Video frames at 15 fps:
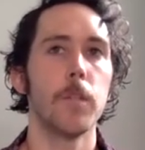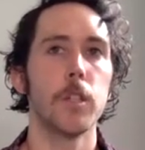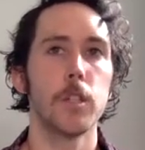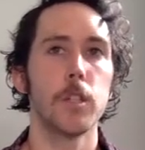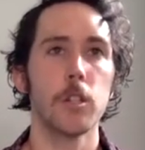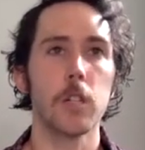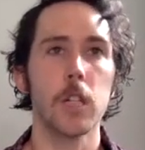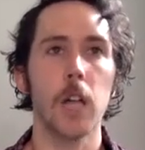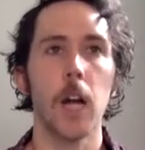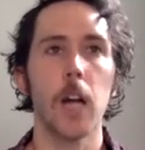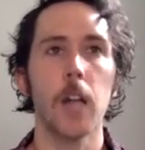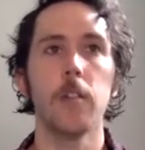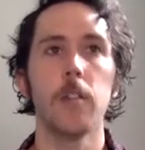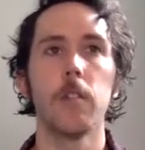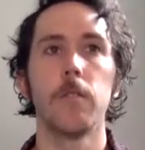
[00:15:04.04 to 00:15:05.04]
You're
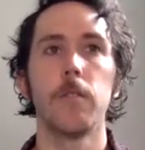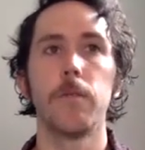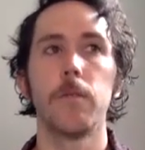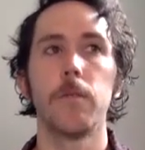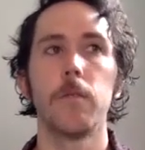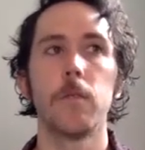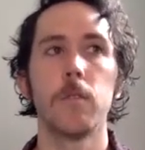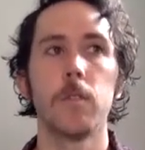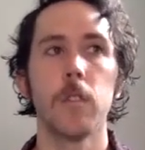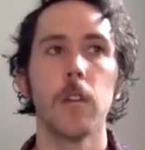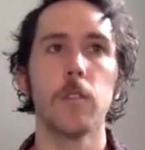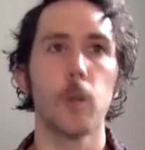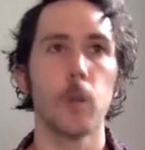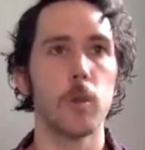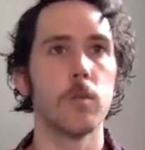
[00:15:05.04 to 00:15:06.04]
kind of,
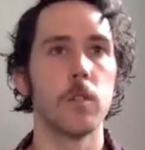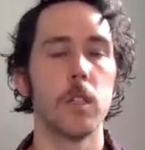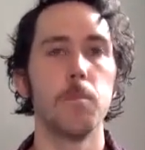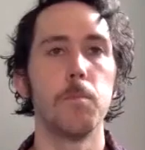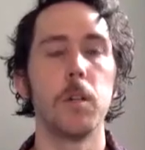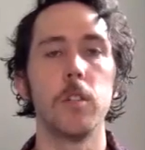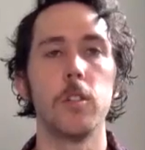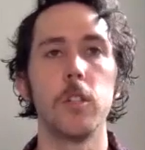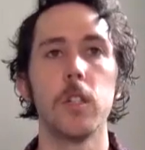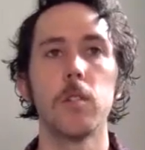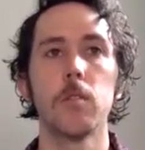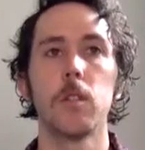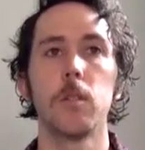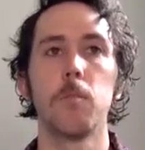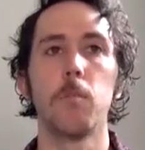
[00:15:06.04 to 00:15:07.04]
not totally, but
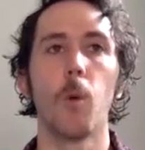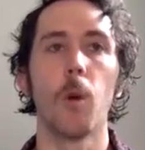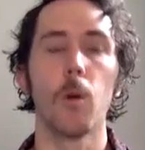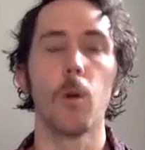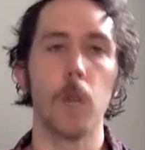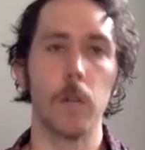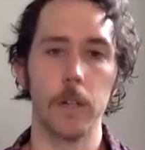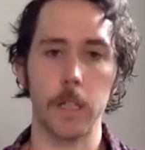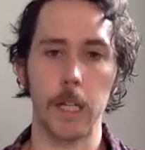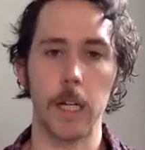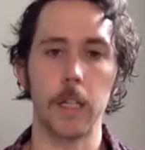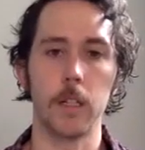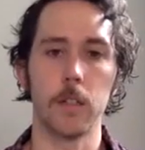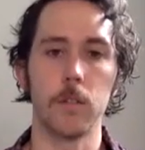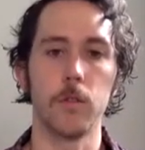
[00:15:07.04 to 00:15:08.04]
generally more
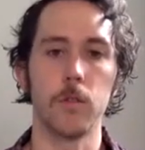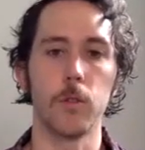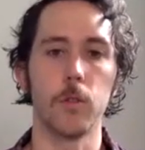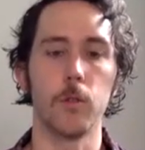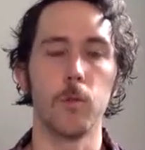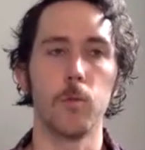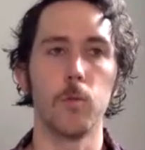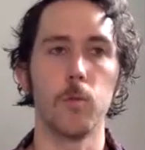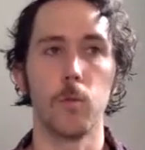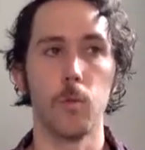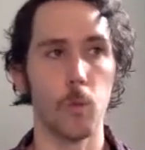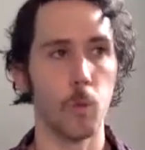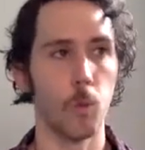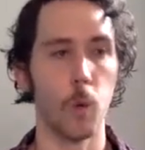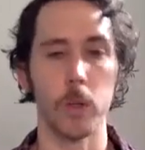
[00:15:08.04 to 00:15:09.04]
relegated to
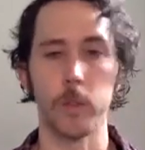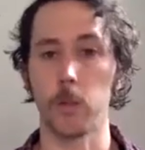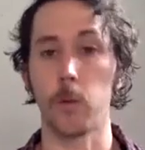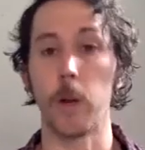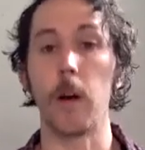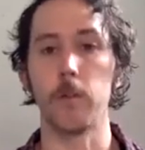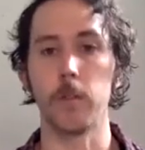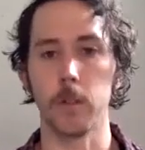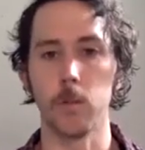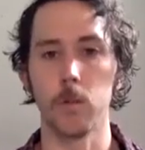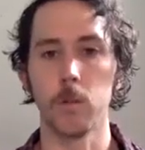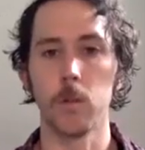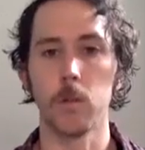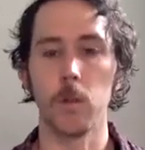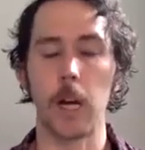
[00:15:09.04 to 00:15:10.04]
what's around you,
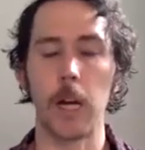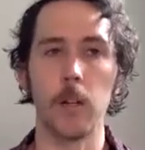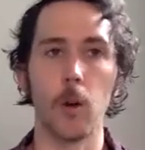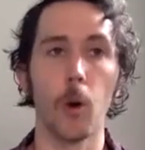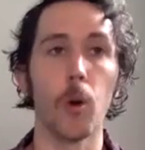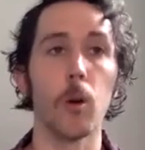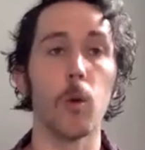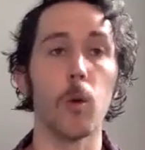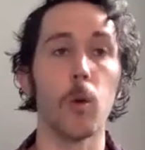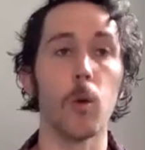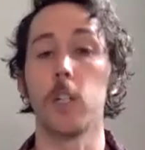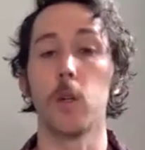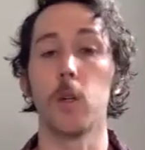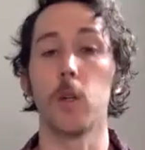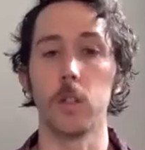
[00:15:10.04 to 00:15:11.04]
right? Or
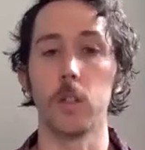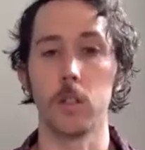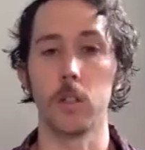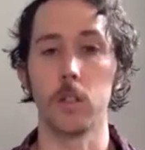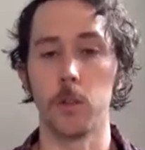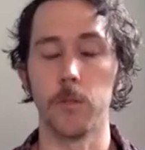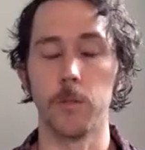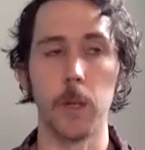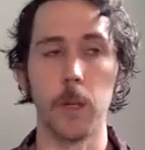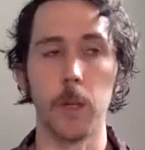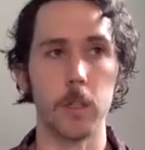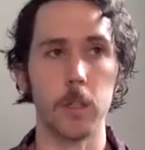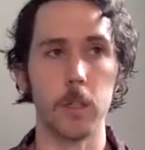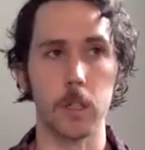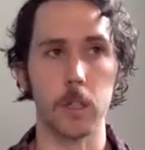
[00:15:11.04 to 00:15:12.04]
where you're willing to move.
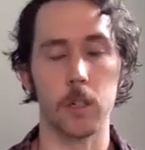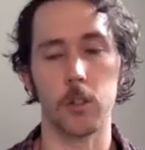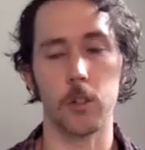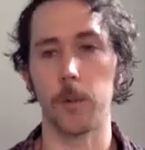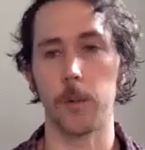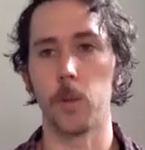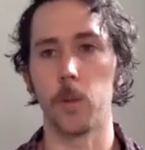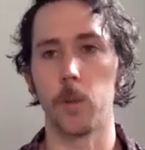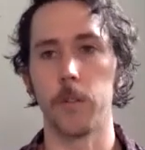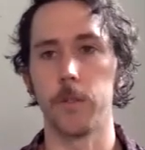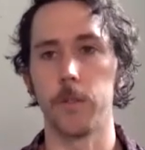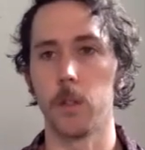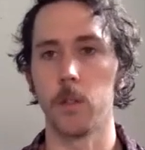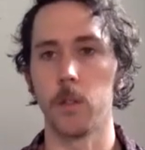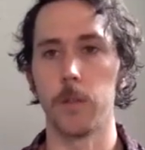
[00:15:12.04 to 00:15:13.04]
Maybe you can get a job somewhere
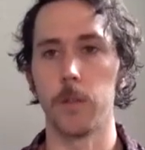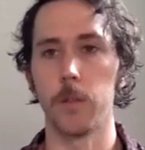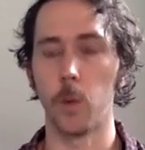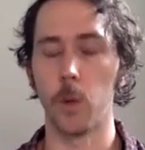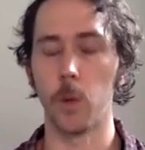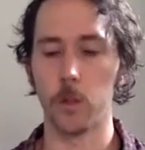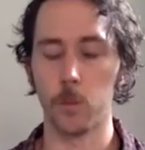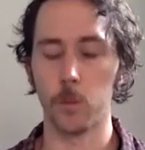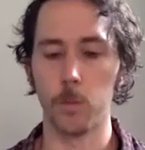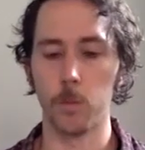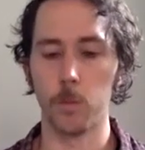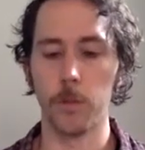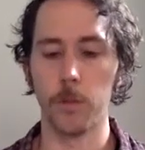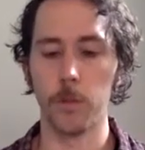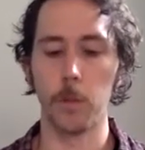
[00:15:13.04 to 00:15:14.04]
if you're willing to
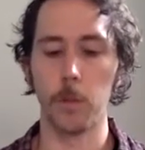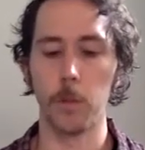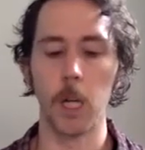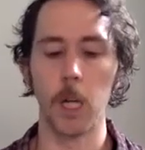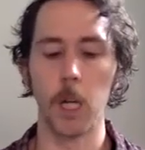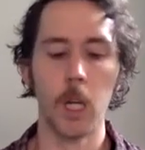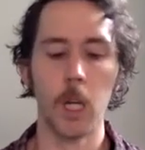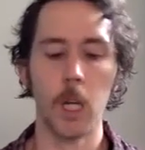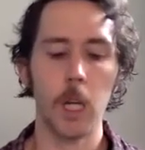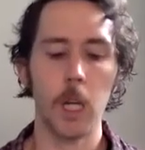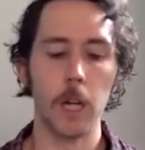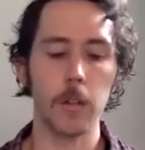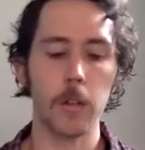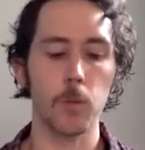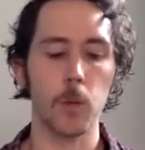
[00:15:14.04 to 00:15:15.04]
move there. But
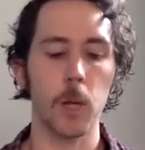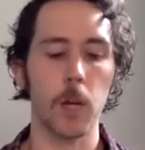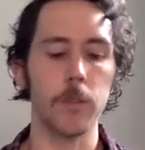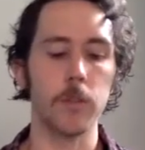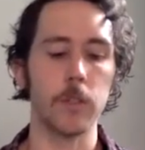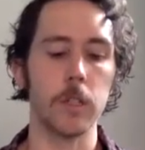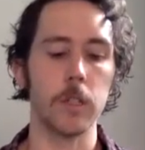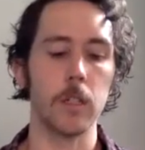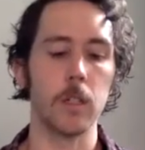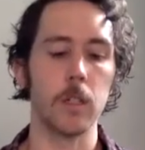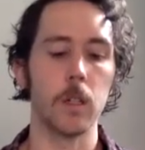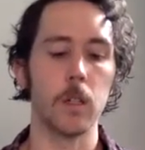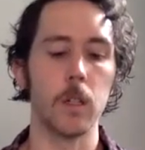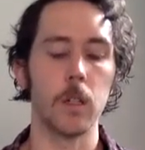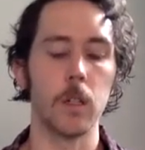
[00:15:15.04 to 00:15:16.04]
at least from what I've
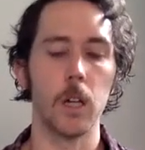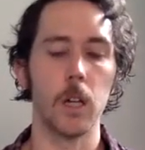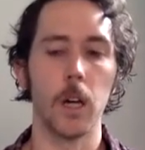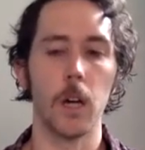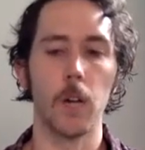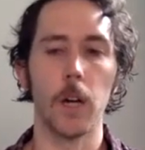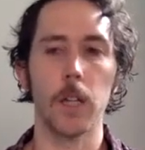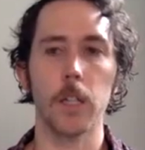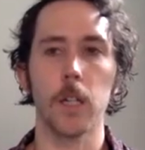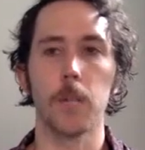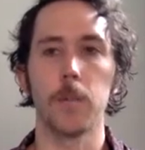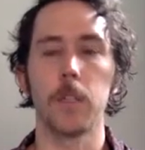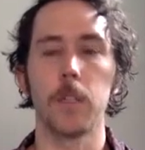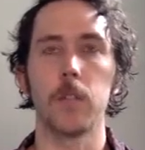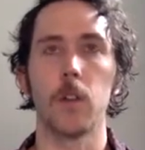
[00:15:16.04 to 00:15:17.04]
seen, a lot of
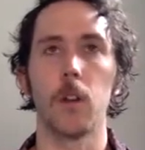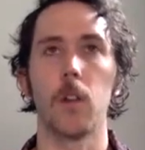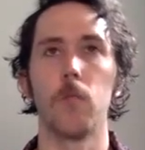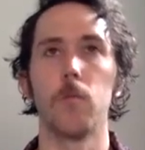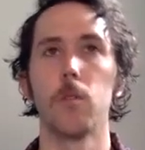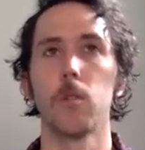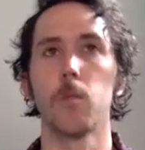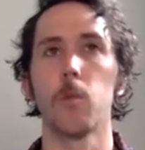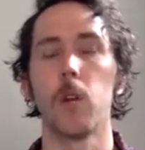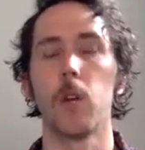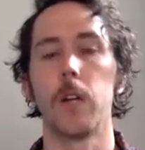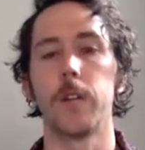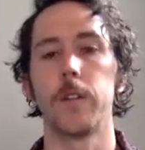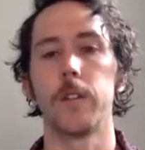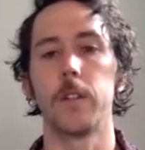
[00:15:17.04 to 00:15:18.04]
companies are a little more
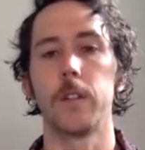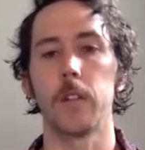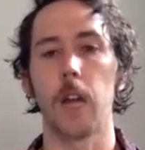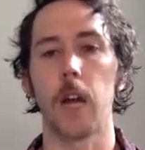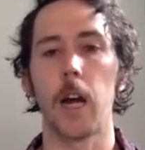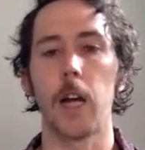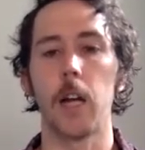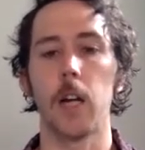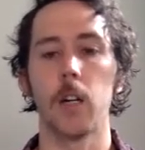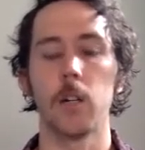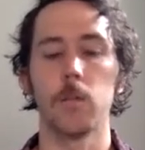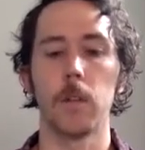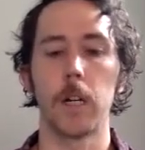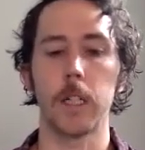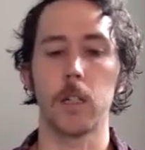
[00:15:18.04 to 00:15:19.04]
hesitant to hire
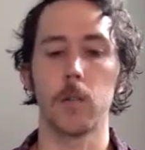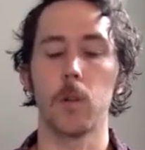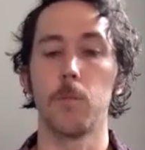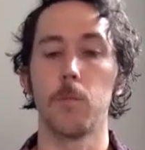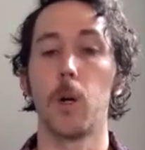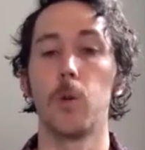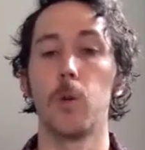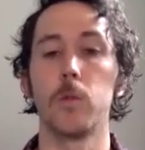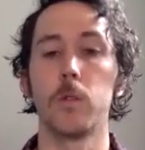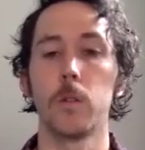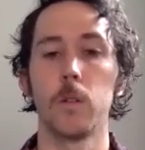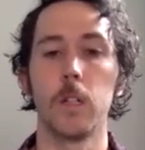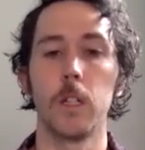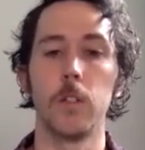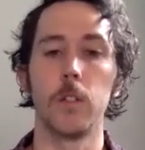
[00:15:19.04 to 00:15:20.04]
like a remote
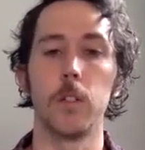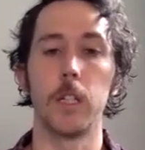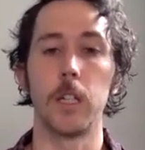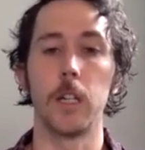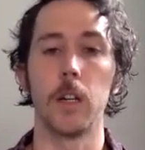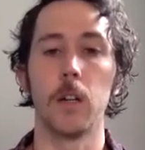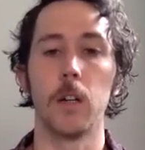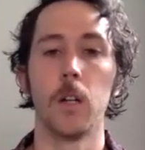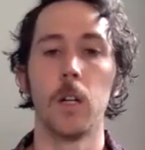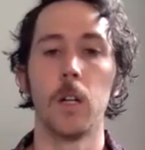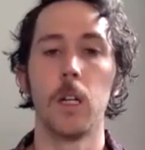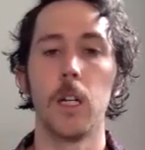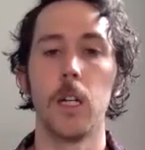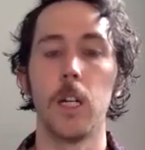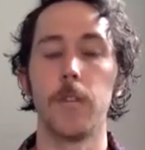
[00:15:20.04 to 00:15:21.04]
engineer
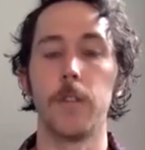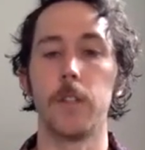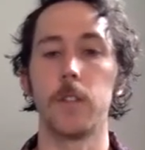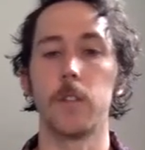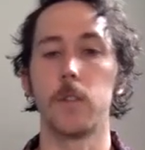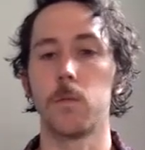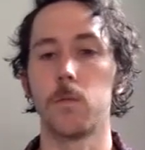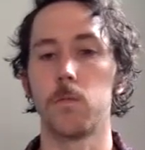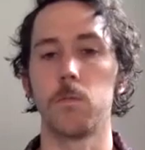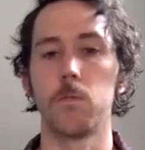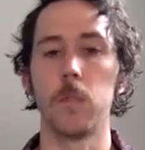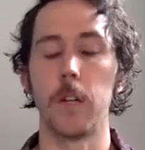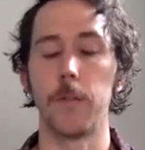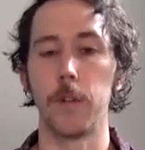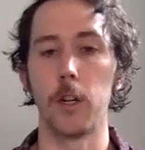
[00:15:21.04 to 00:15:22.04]

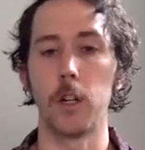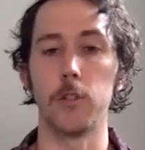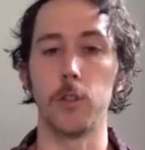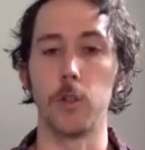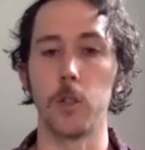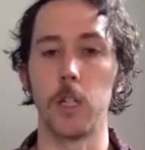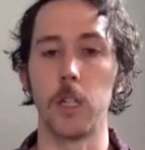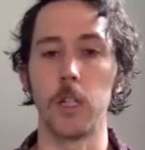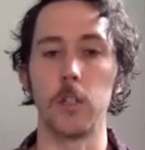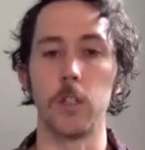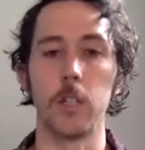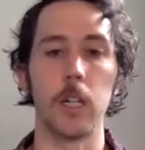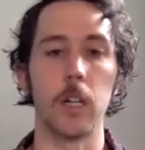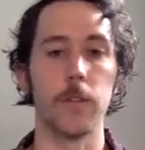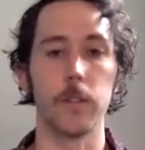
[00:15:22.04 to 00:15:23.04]
if they're a junior
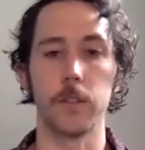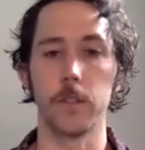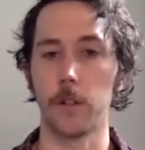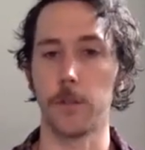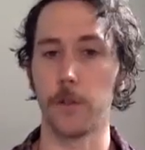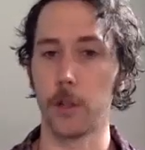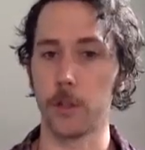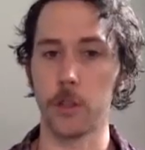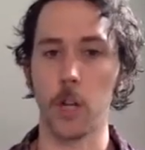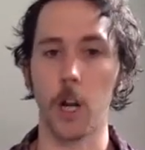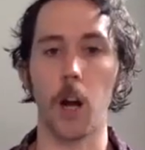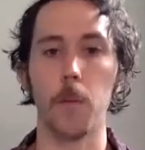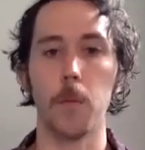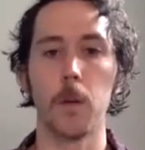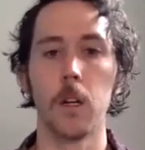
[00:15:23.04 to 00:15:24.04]
engineer, if it's their first
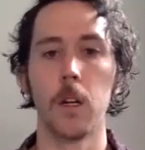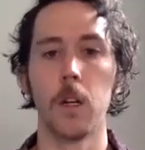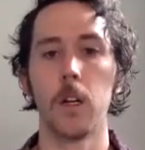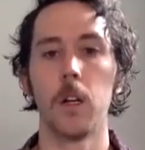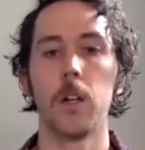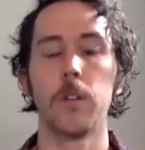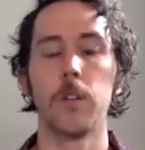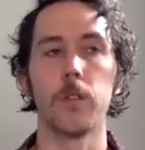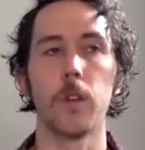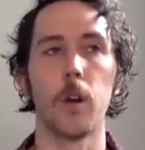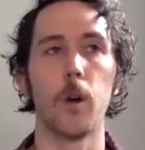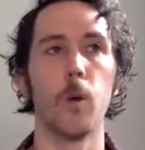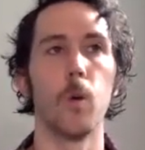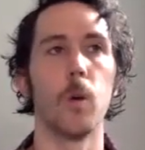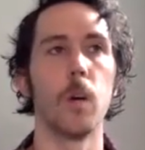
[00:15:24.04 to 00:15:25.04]
job.
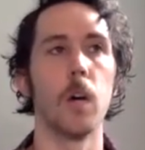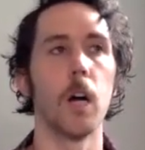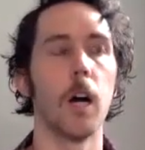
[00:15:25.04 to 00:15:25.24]
So